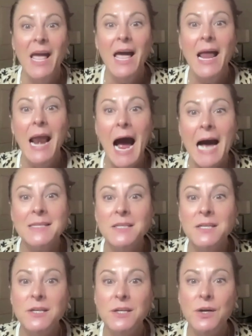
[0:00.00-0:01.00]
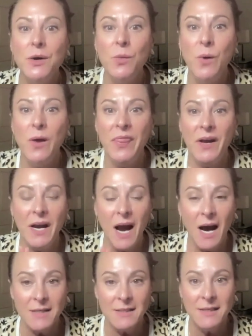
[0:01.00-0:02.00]
It has to do with the
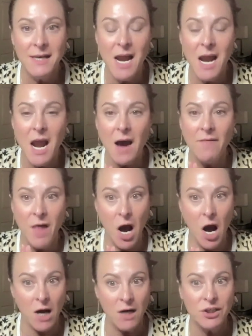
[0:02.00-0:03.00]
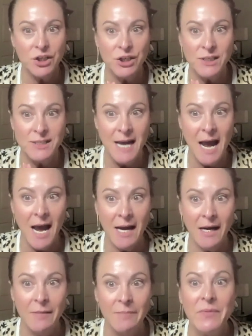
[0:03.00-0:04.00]
custody of the oxygen
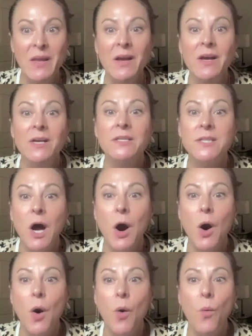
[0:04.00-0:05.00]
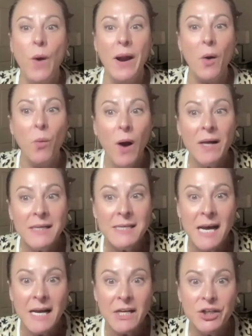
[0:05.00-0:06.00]
tank. So when a welding
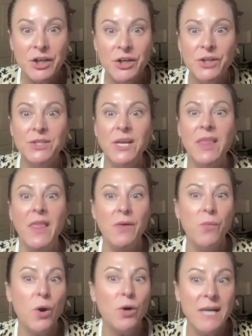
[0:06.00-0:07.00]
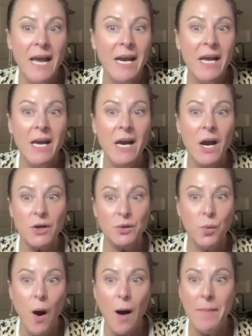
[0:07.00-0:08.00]
tank is used, they rotate it or
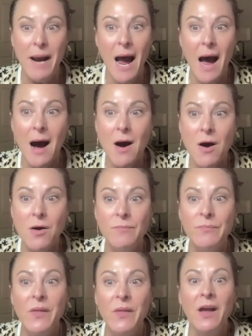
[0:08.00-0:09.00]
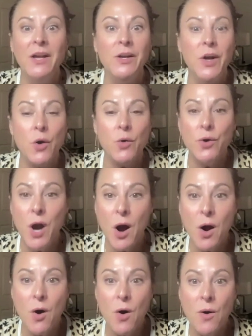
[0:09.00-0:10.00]
swap it out. You don't
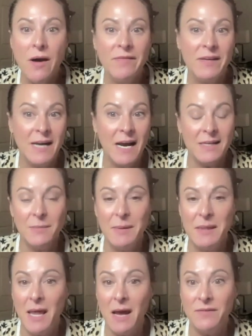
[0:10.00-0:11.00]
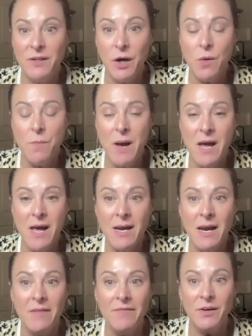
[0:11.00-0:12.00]
know if the tank's been left open,
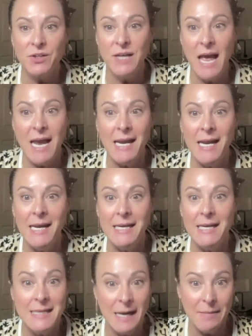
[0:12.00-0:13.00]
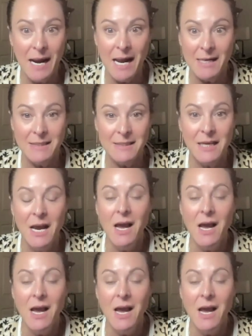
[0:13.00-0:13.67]
if there's any contaminants